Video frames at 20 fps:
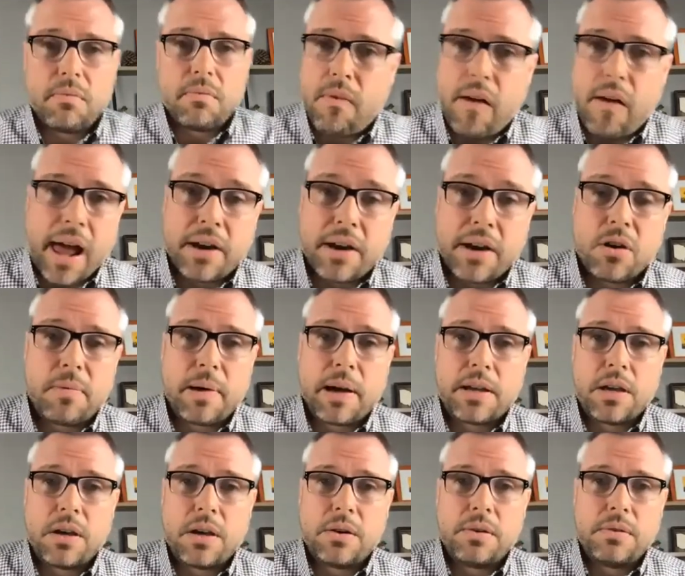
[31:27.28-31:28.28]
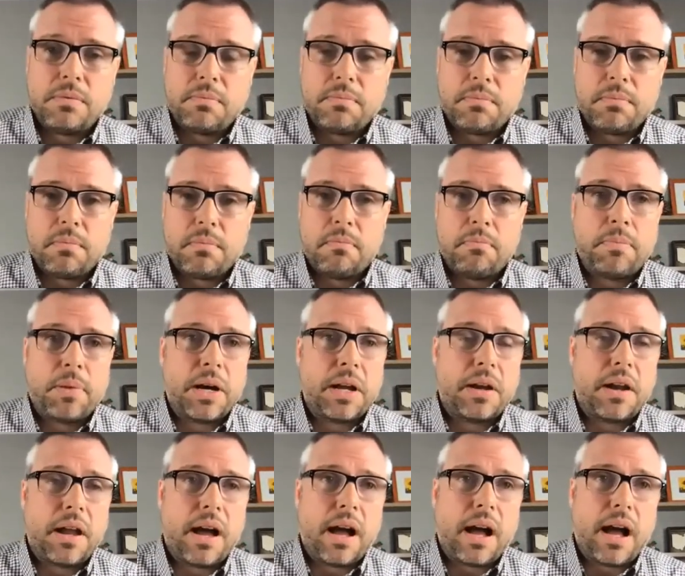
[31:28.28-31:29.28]
I don't know about you, but
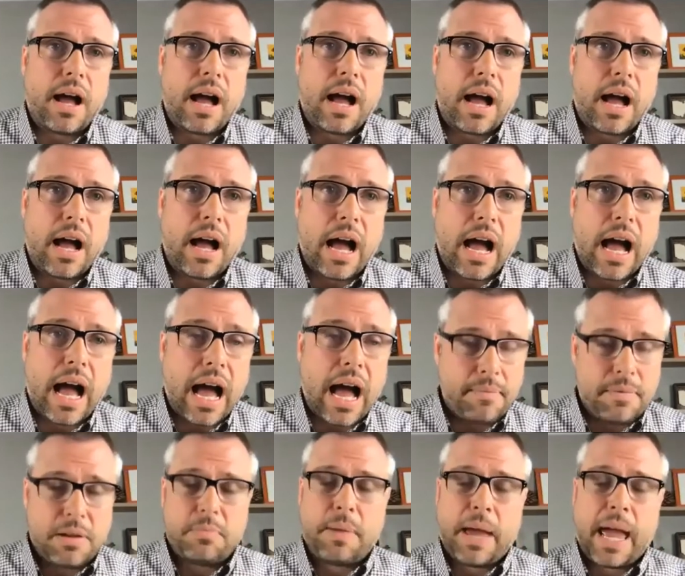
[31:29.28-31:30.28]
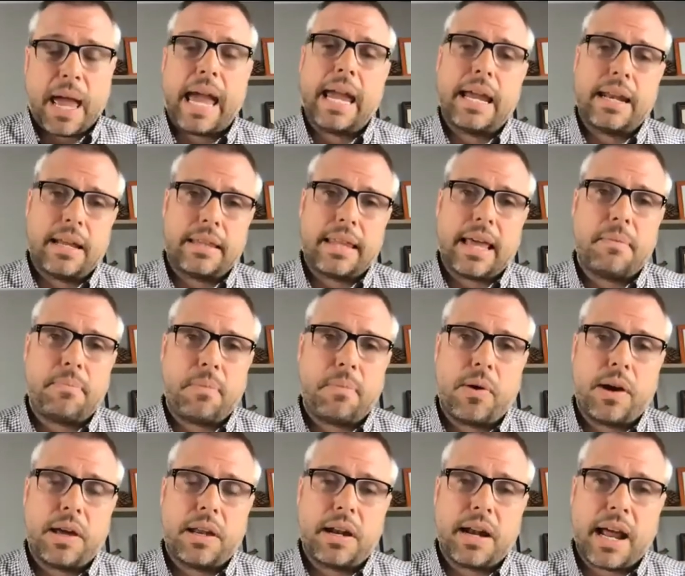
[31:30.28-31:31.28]
I'm in pain at that
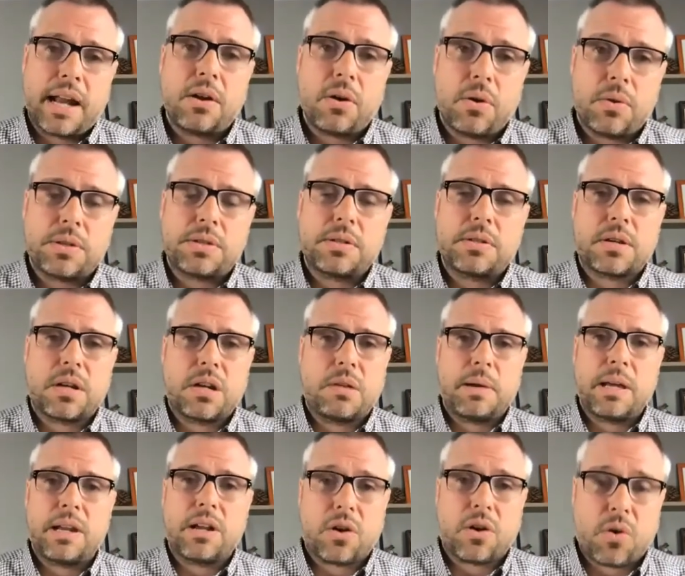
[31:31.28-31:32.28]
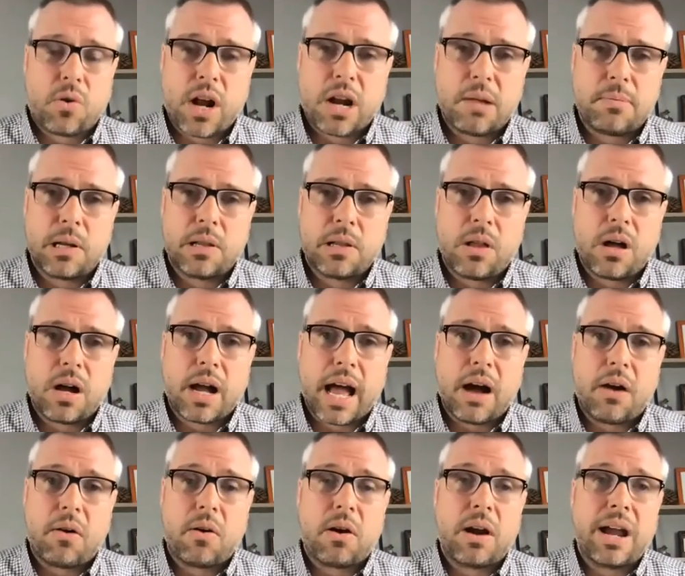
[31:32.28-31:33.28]
point, and I know this is going to be an incredibly long
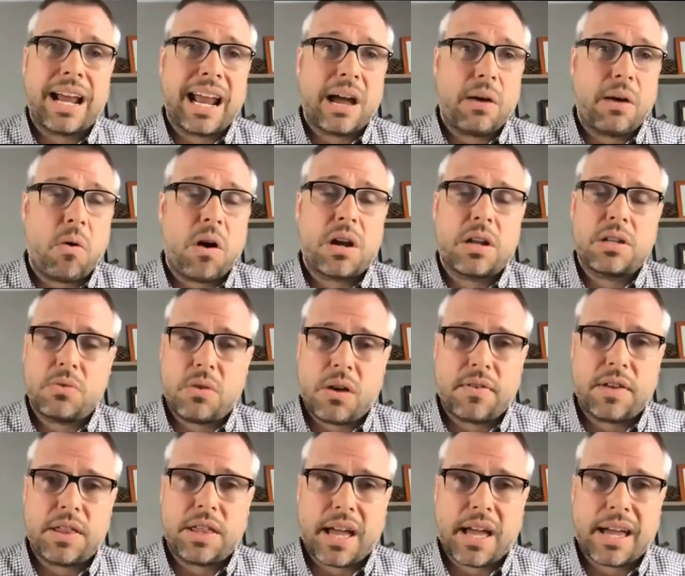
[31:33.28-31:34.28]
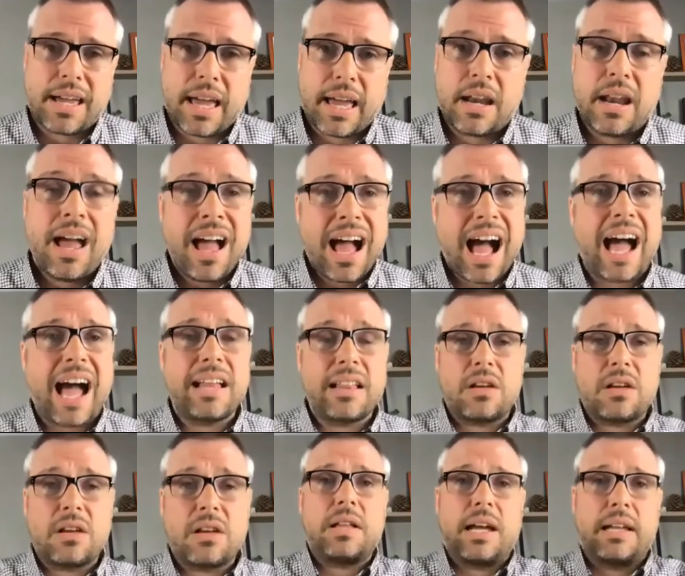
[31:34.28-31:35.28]
hour, and I want to do everything I can. I
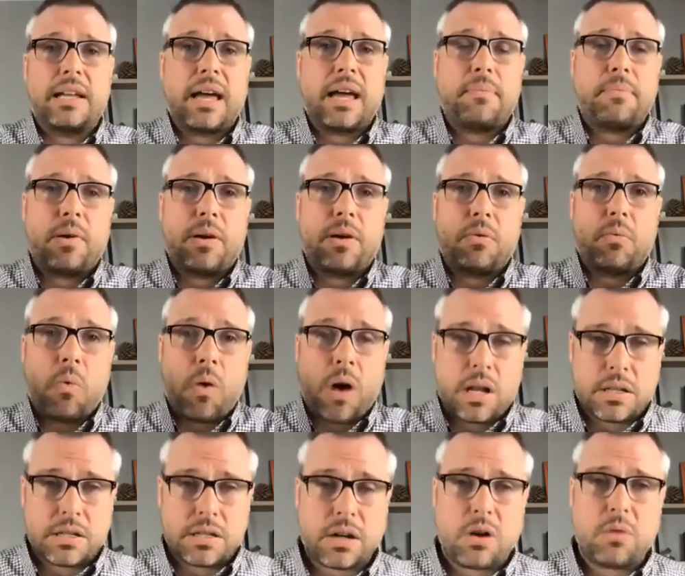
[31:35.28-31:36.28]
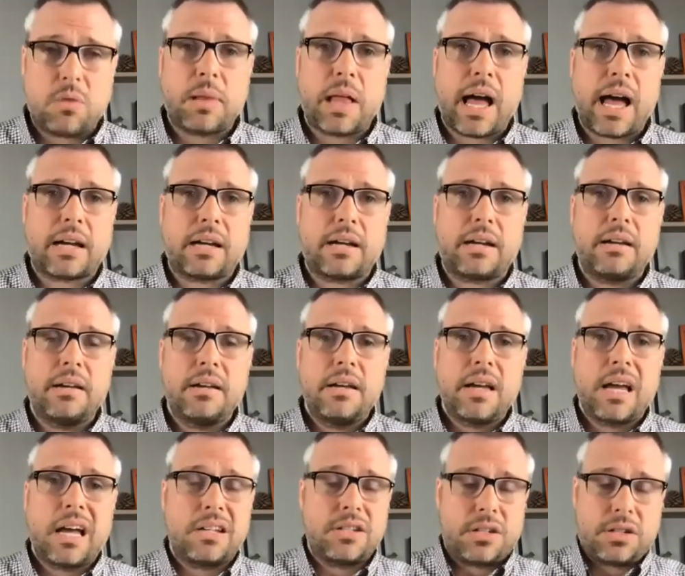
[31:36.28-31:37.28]
literally at that point want to go black
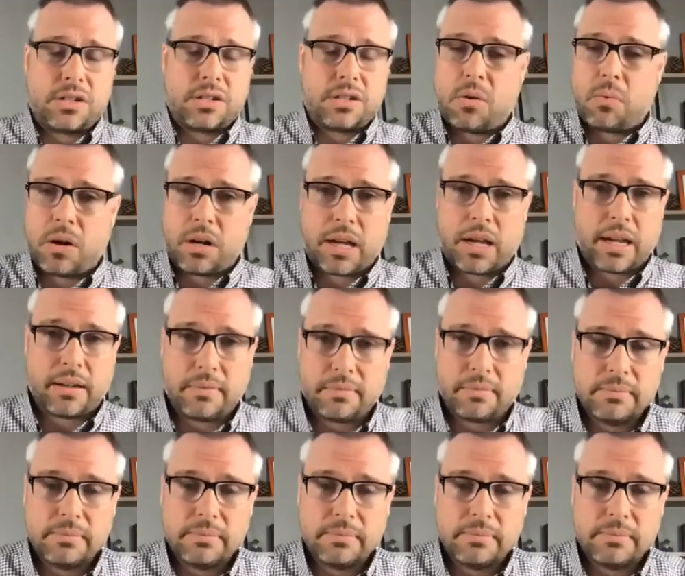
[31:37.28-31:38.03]
and just start working.